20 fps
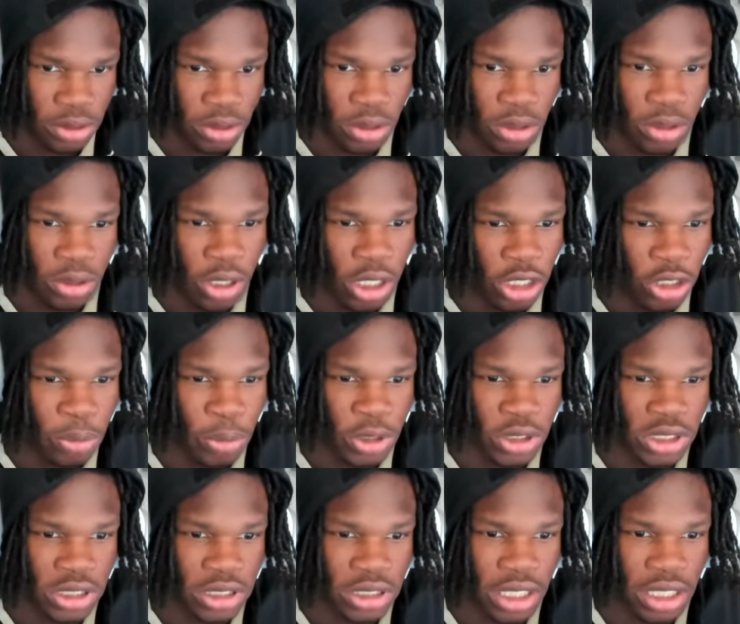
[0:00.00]
Who are you
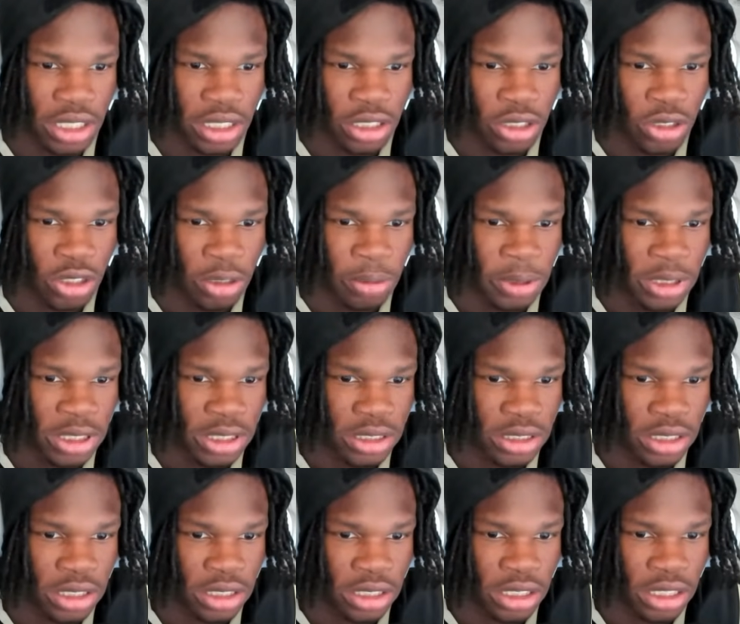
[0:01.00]
most excited to go up
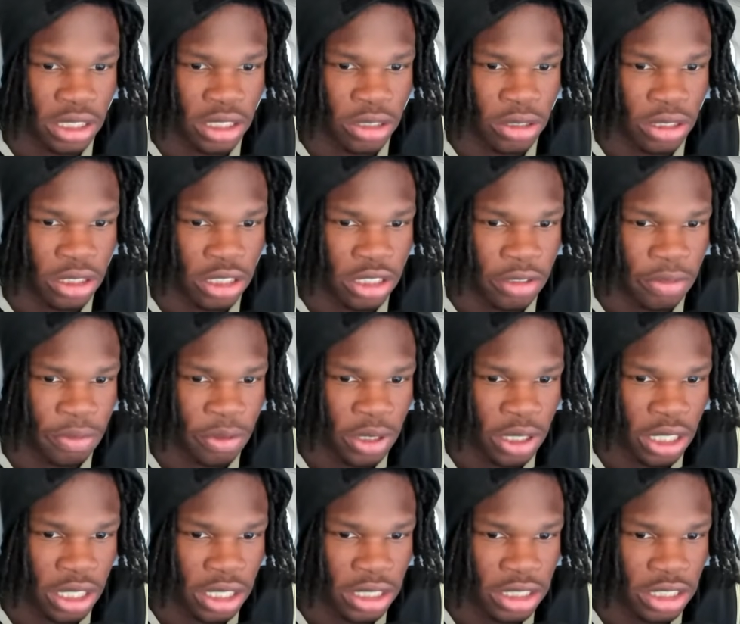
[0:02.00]
against in the
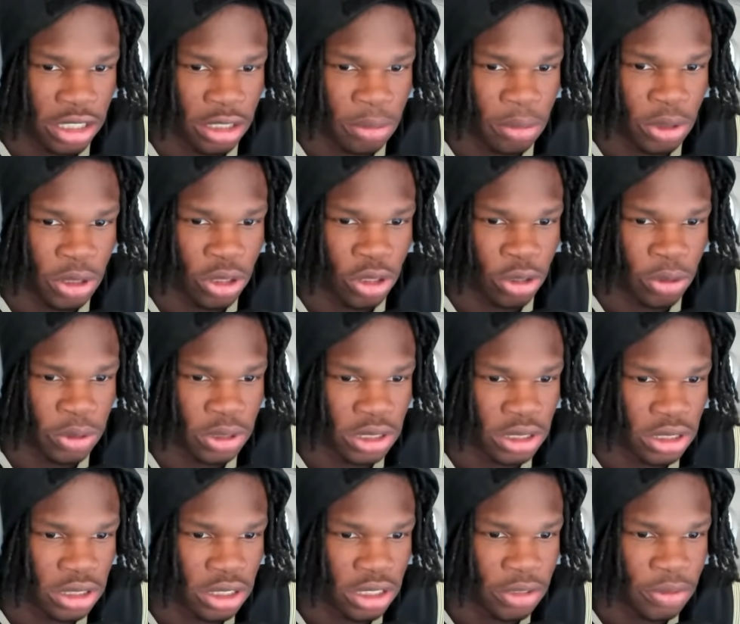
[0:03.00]
NFL, DB or
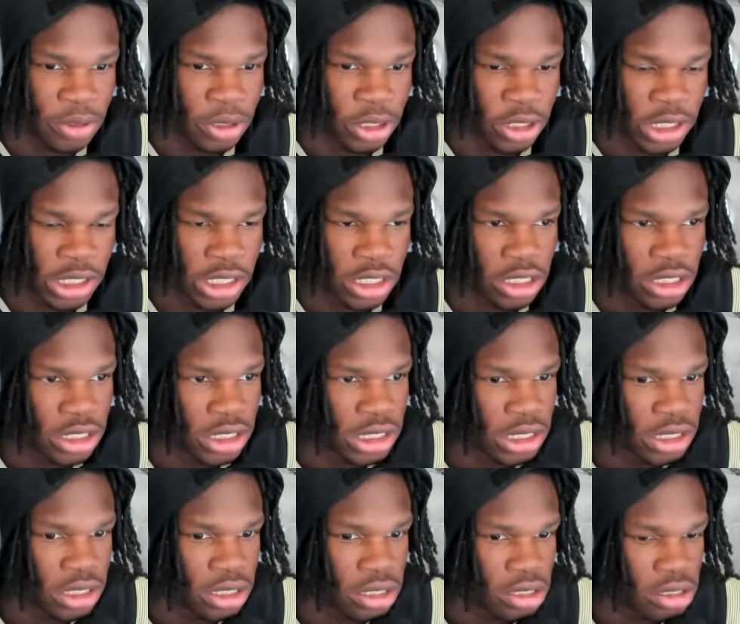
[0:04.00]
receiver?
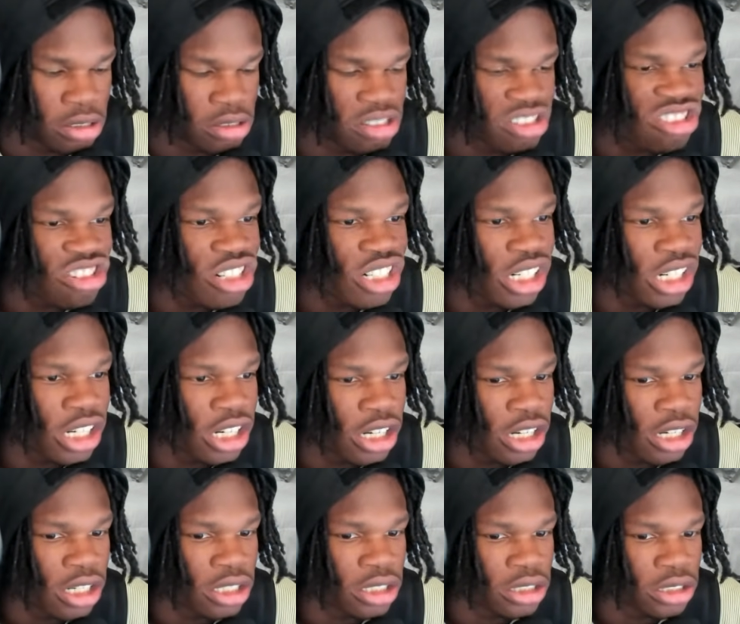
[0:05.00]

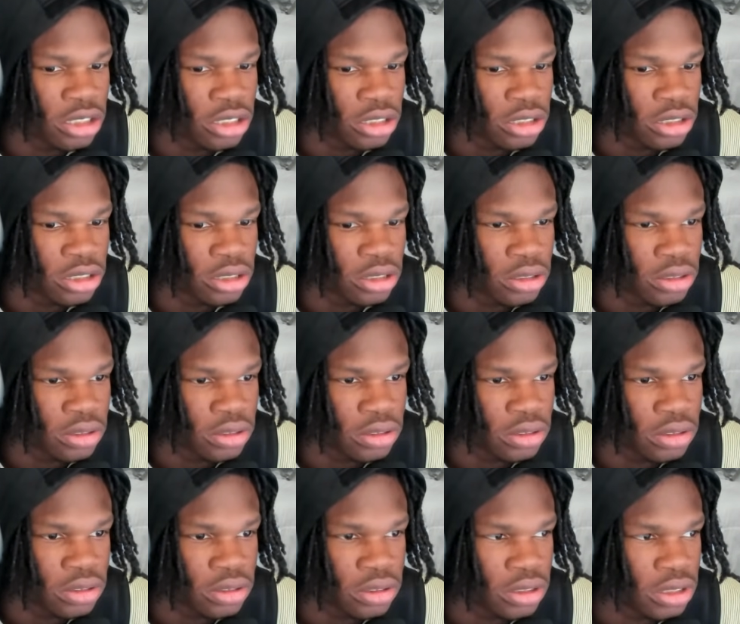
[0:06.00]
I
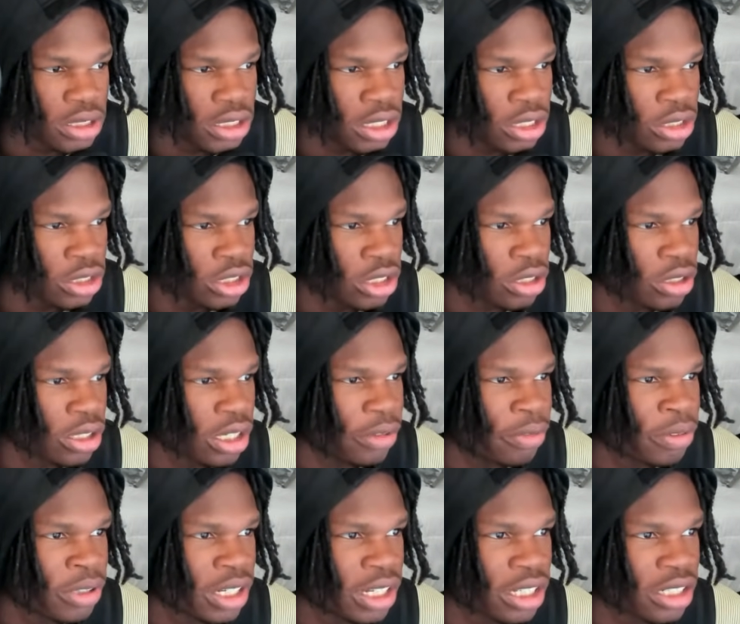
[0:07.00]
don't know. I
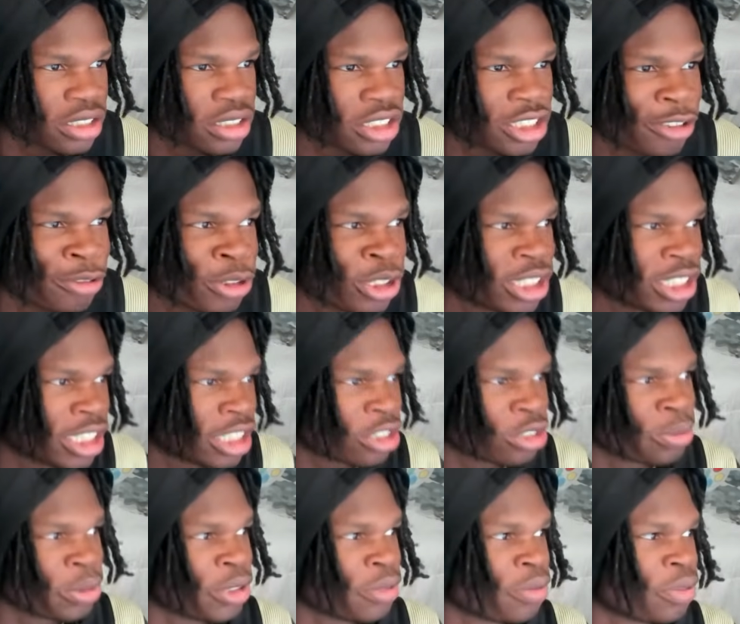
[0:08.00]
feel like Stephon Diggs
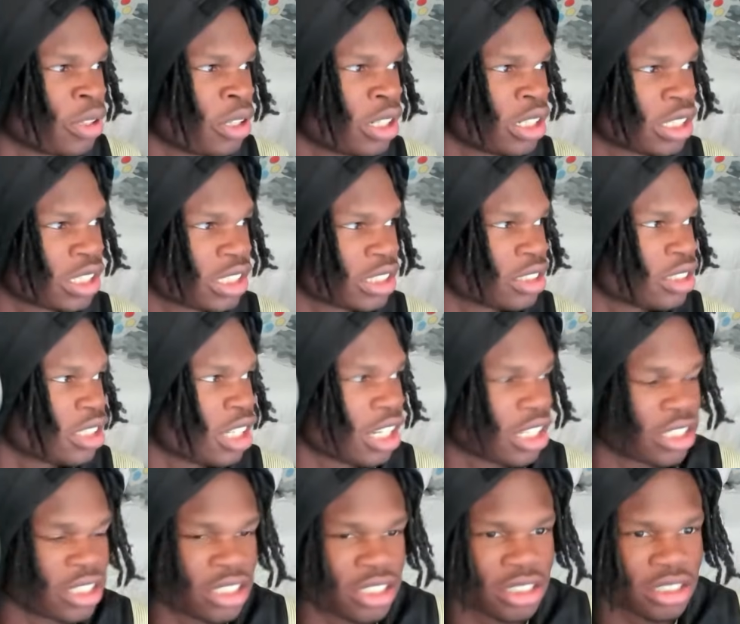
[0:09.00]
would be fun because it's
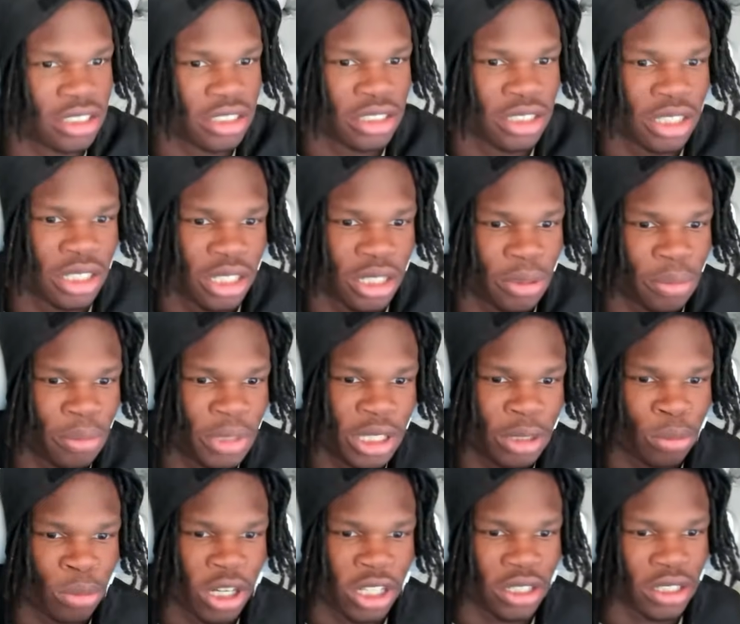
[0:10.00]
like a
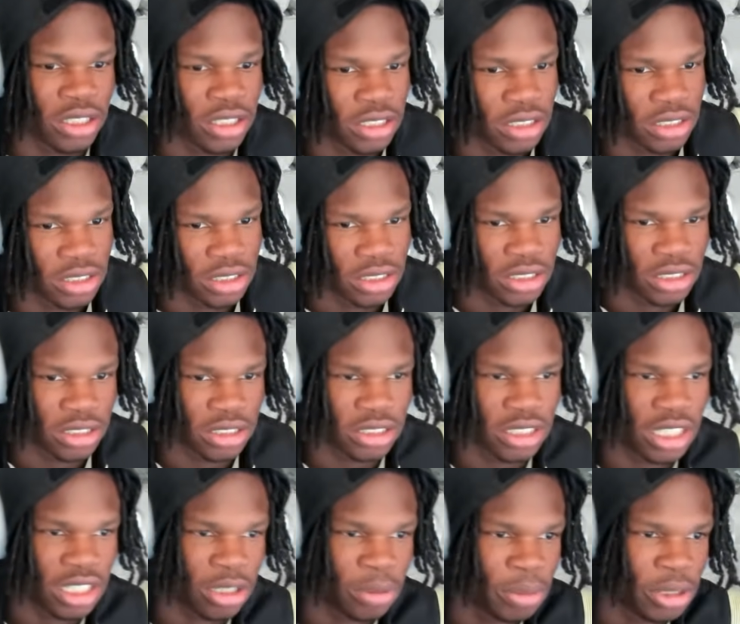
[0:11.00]
big brother. It's
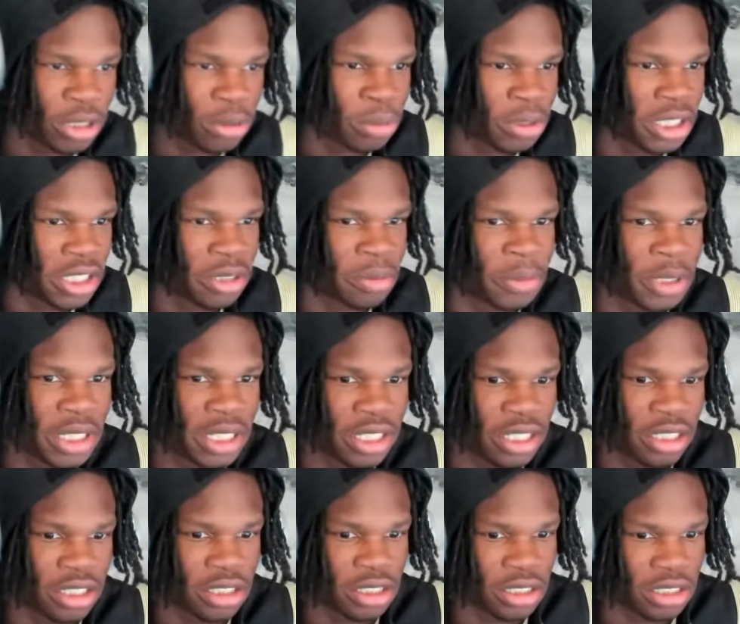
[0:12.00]
like a big brother, man.